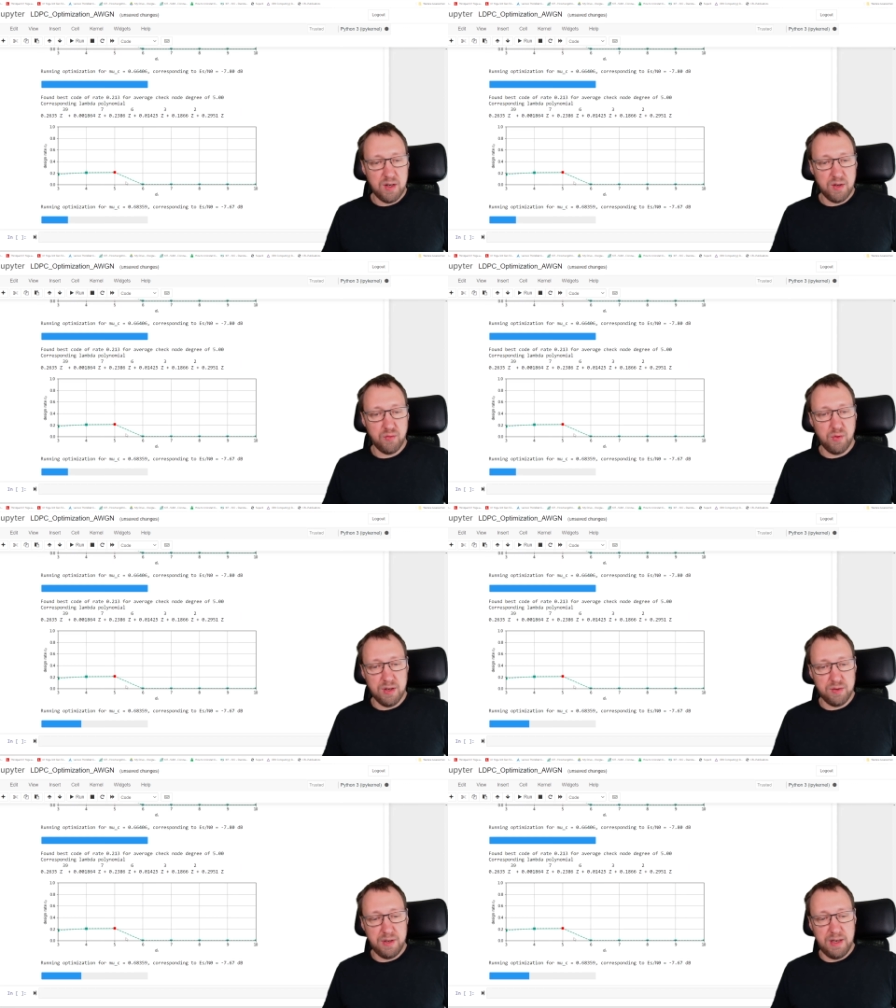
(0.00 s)

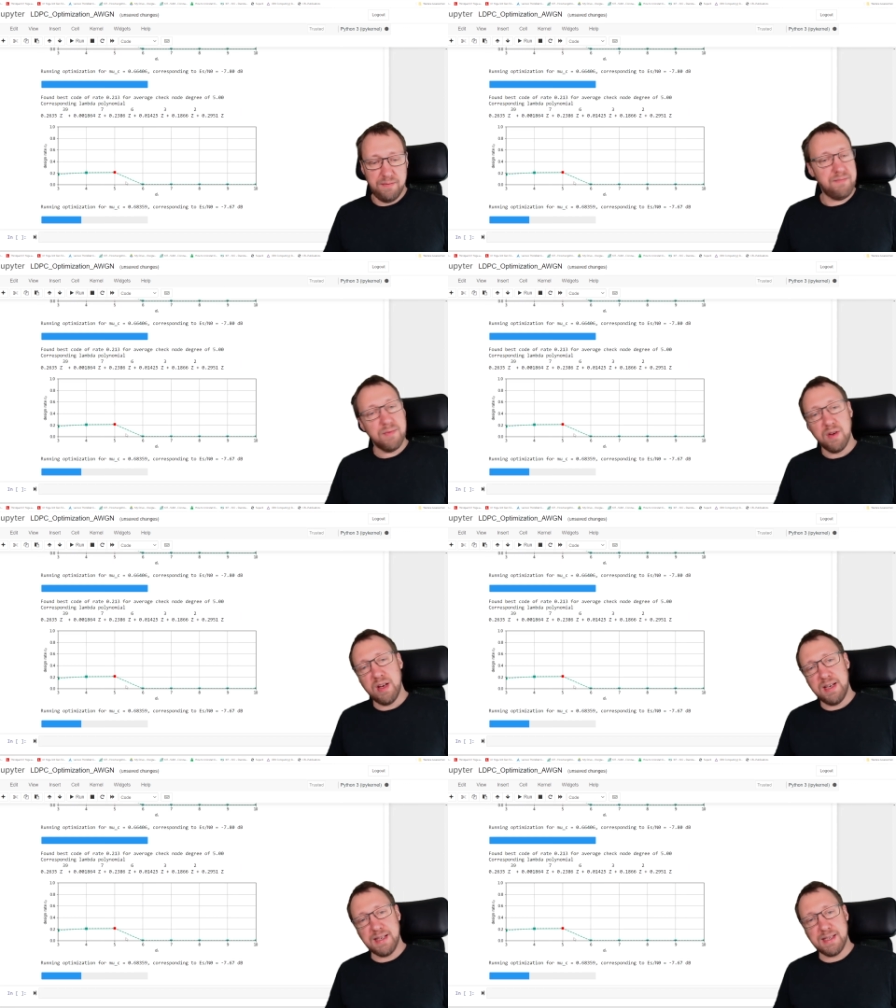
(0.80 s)
213. It
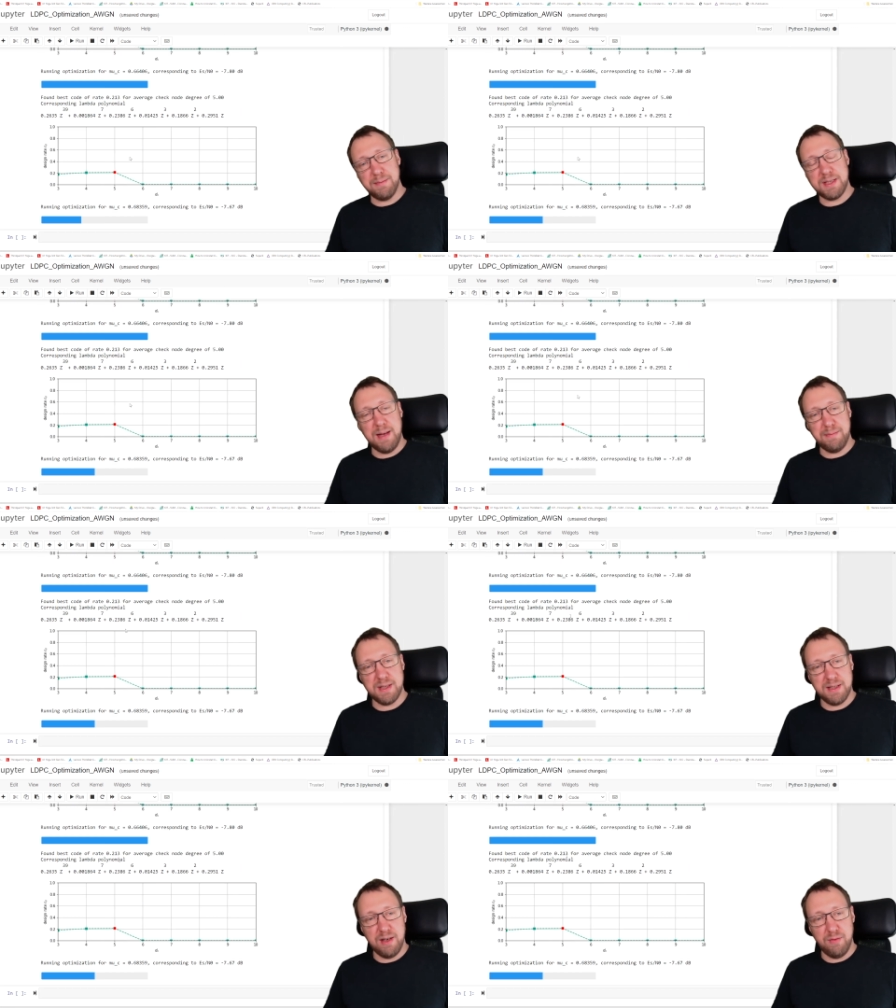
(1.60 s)
takes some steps
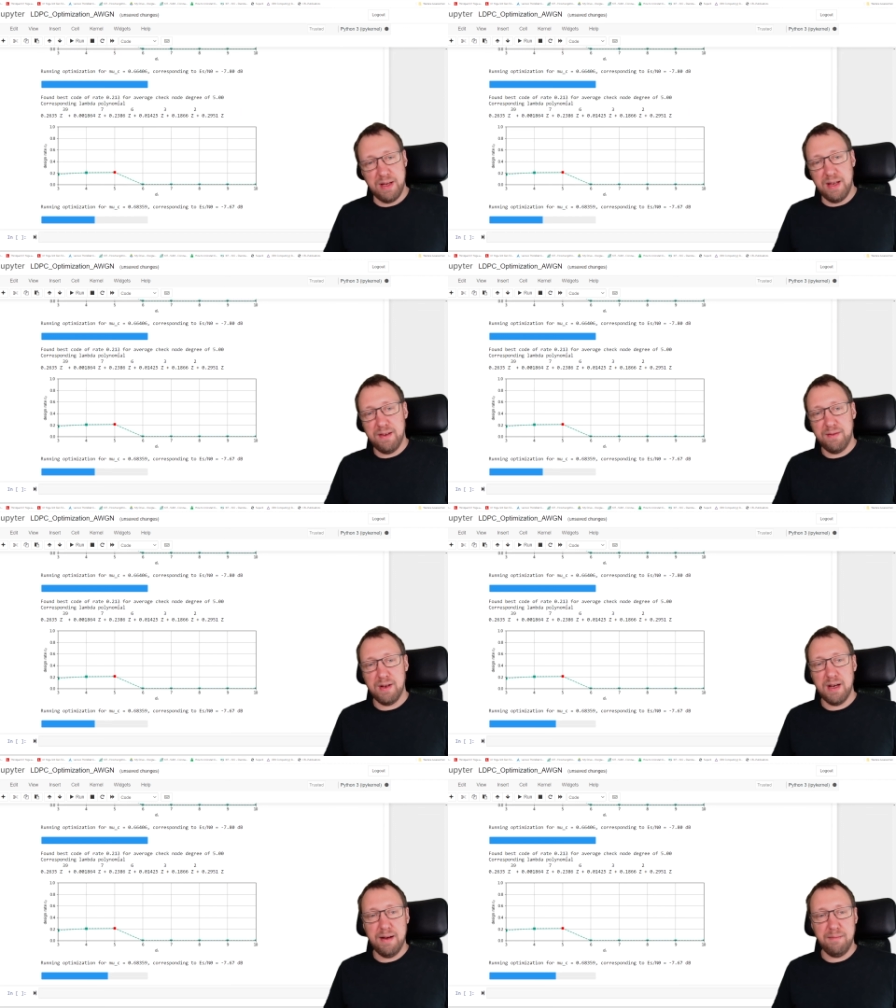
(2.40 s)
until we
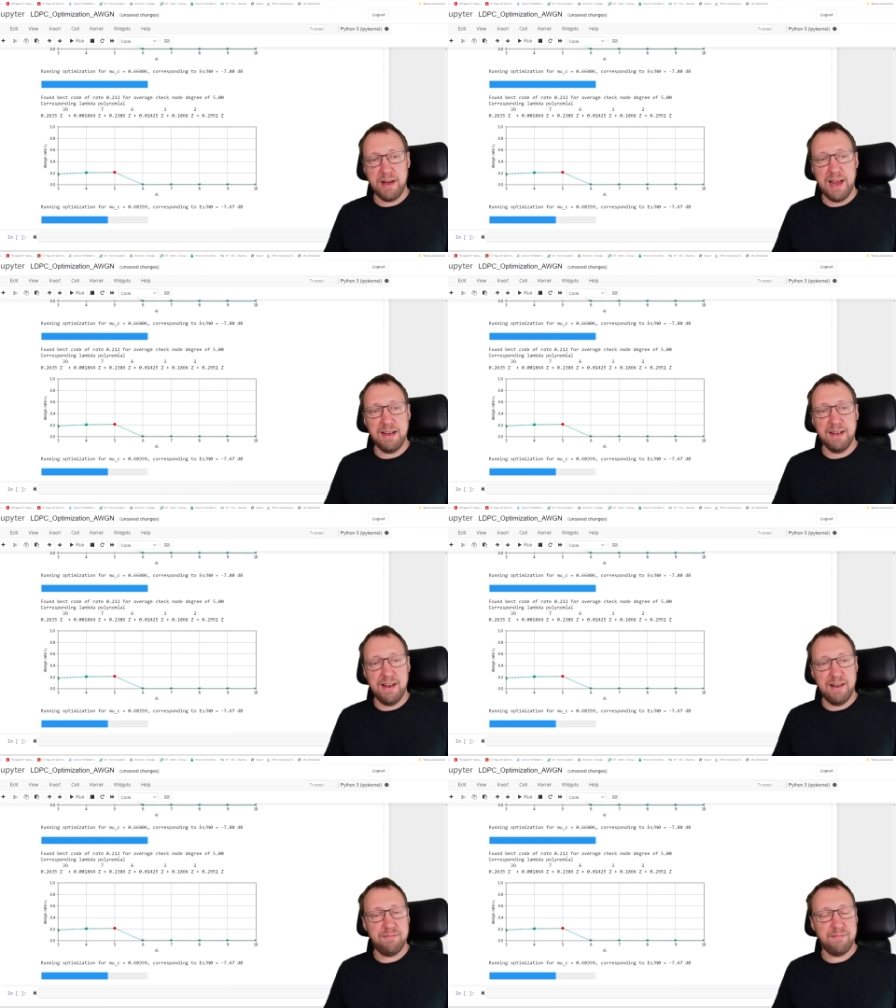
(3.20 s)
getting there.